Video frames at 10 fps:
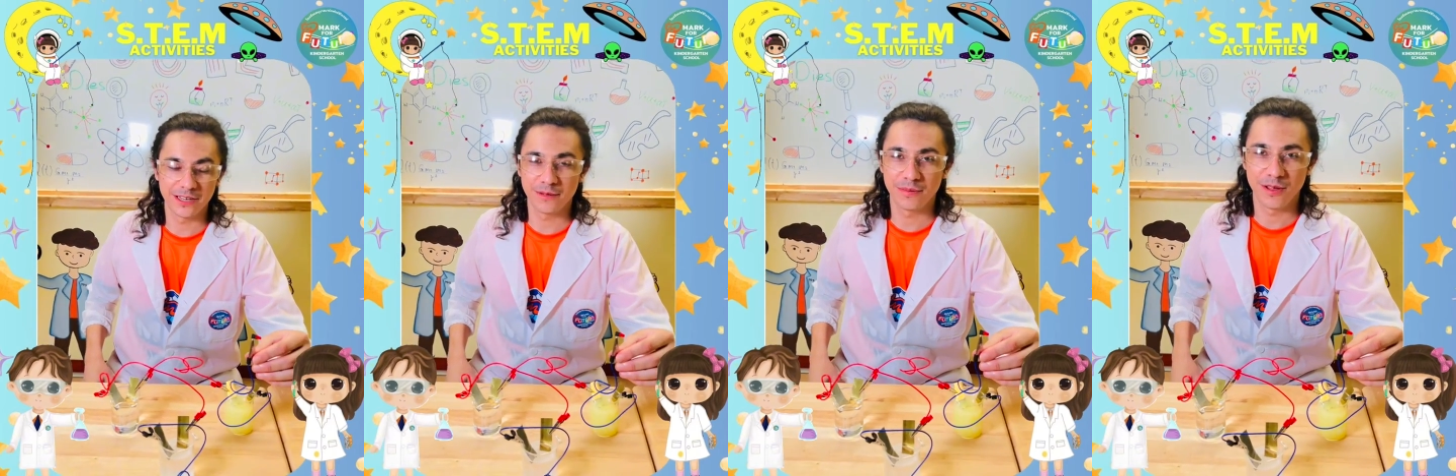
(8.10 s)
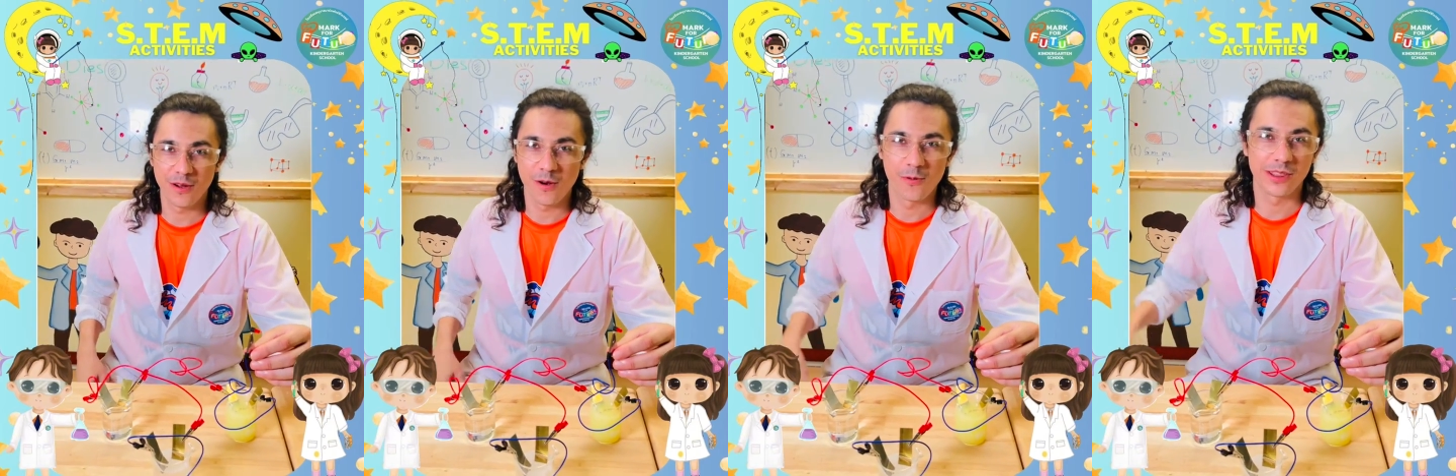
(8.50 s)
up
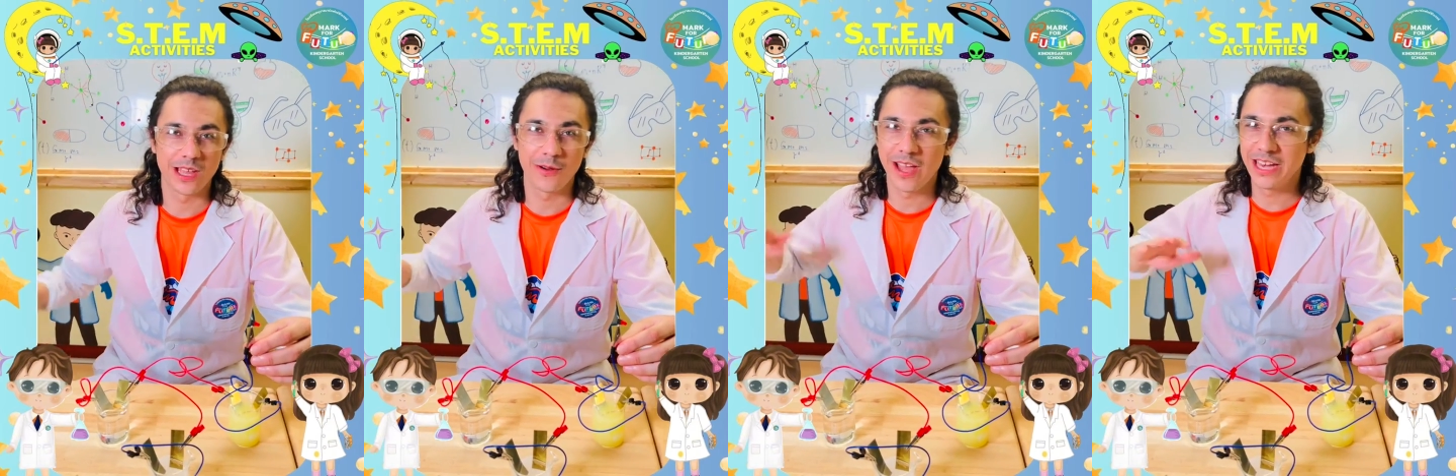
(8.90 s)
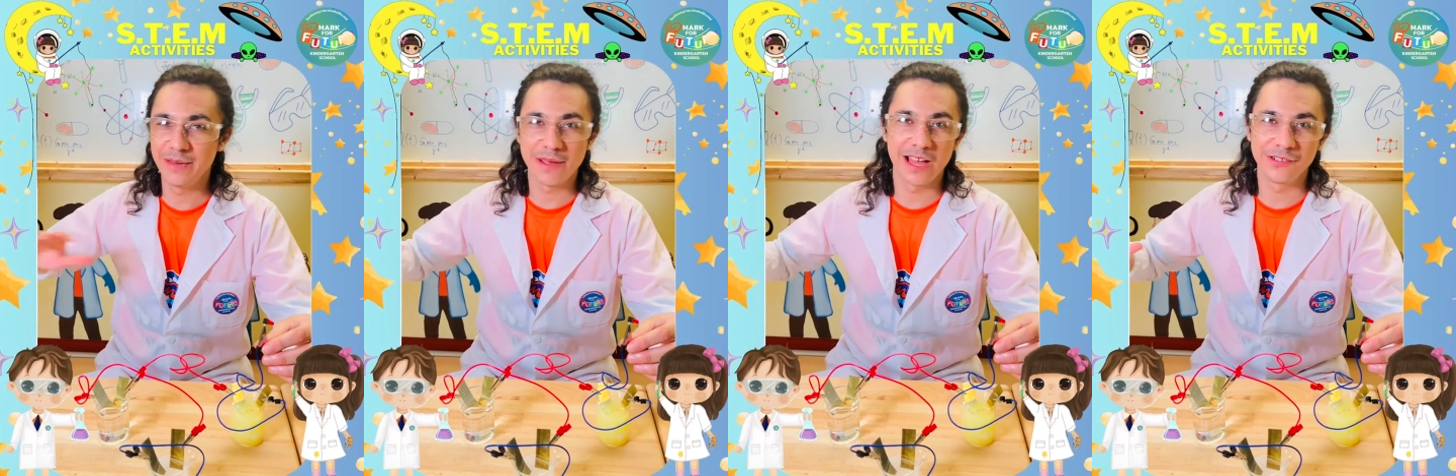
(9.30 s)
without any
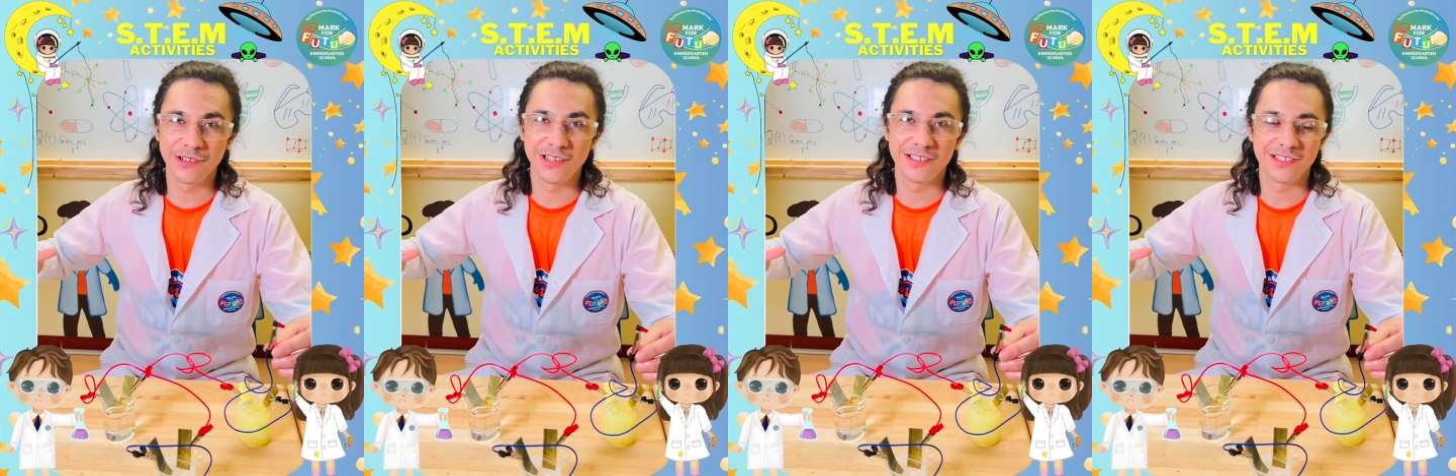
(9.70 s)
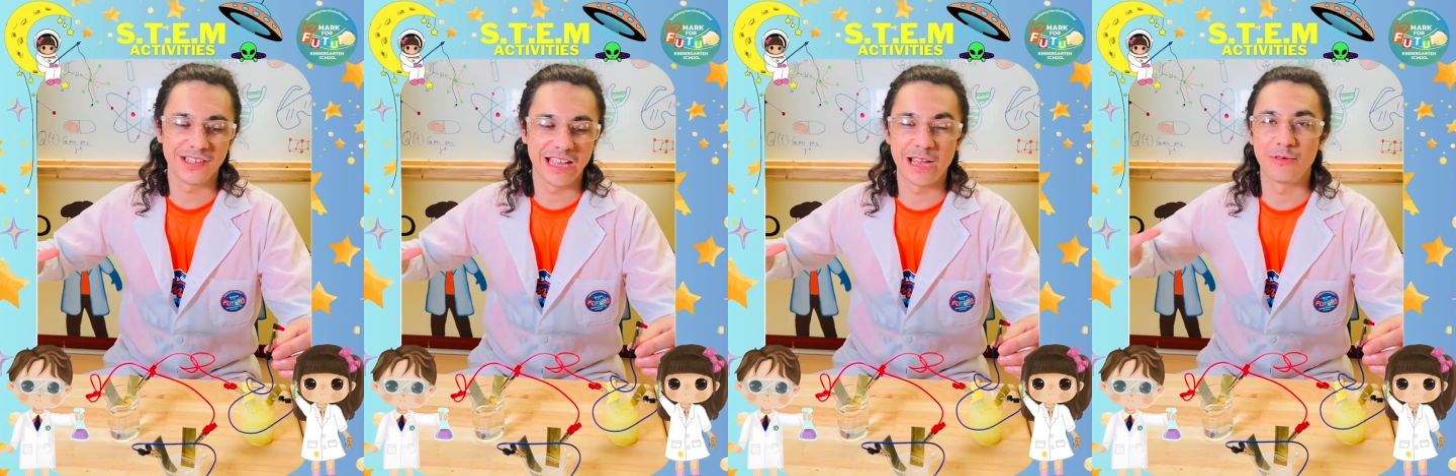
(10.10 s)
batteries
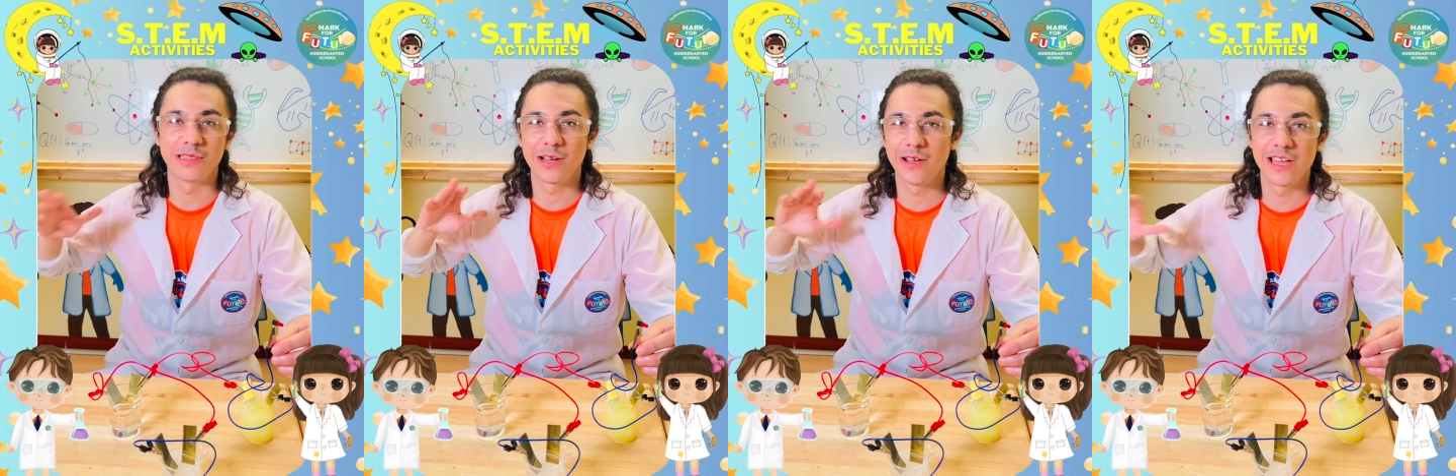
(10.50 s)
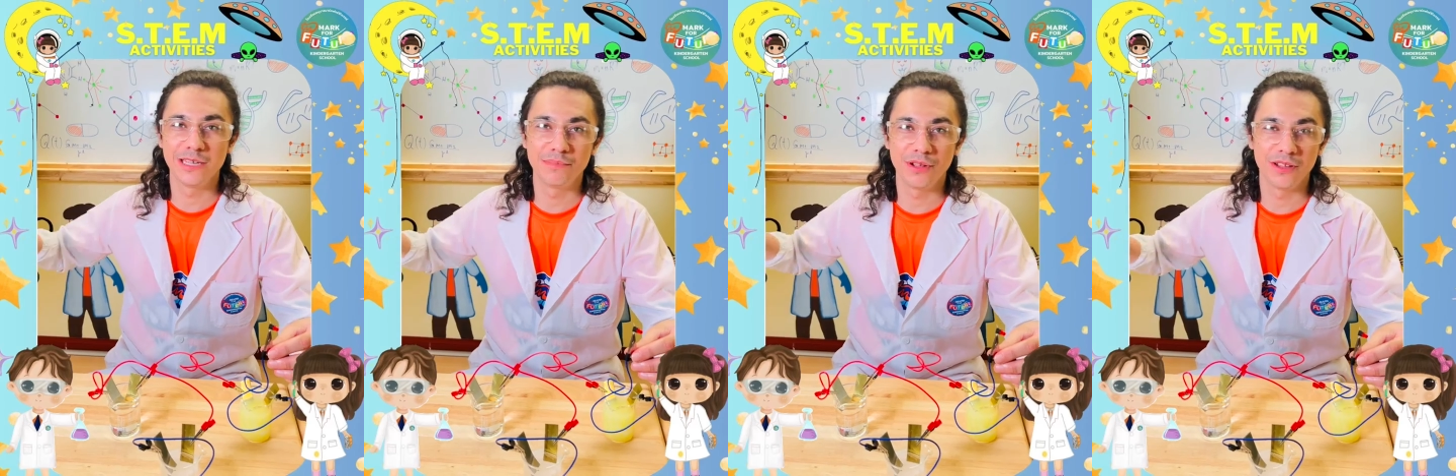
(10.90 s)
and without any
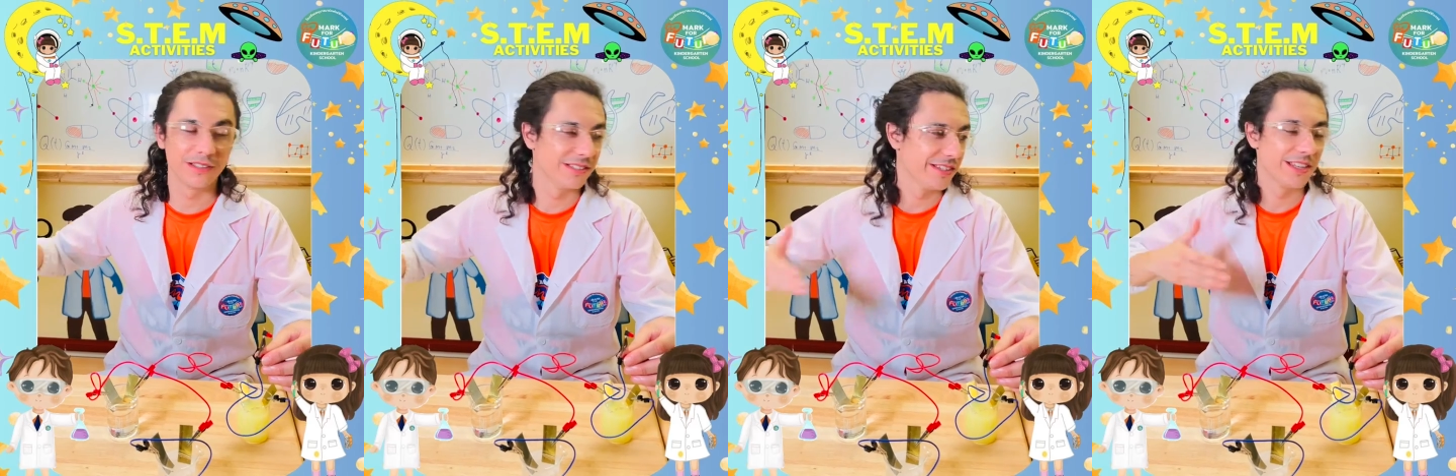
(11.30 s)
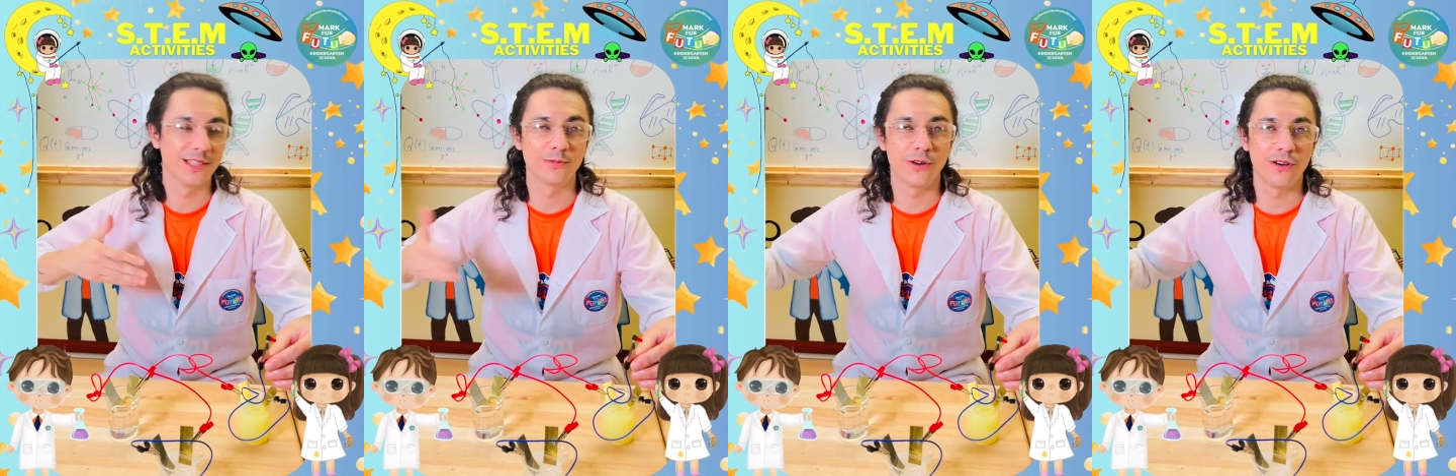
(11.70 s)
plugs in
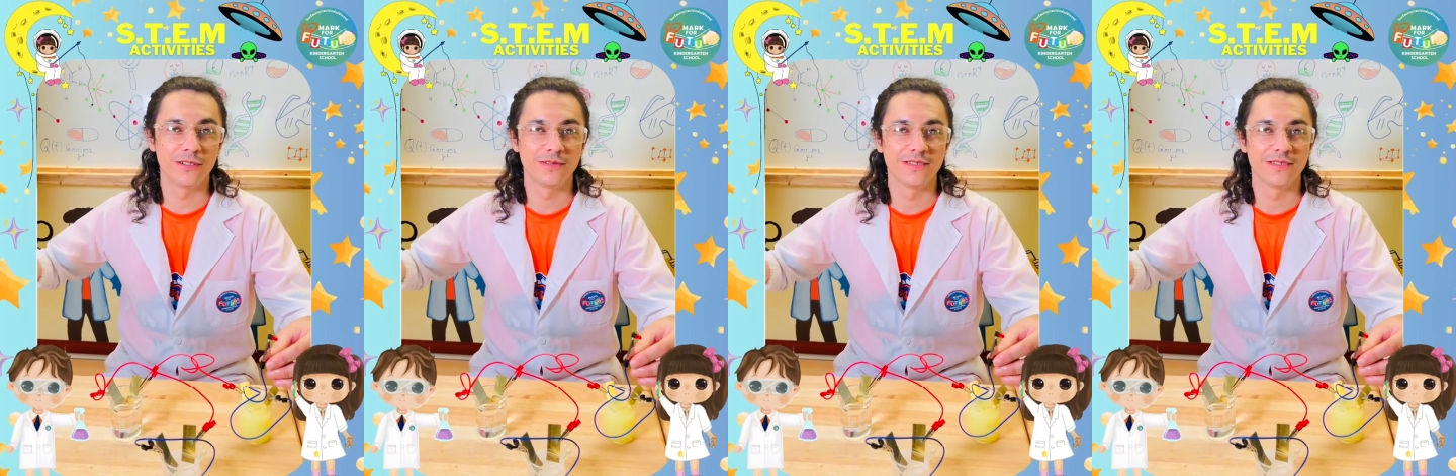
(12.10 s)
the wall.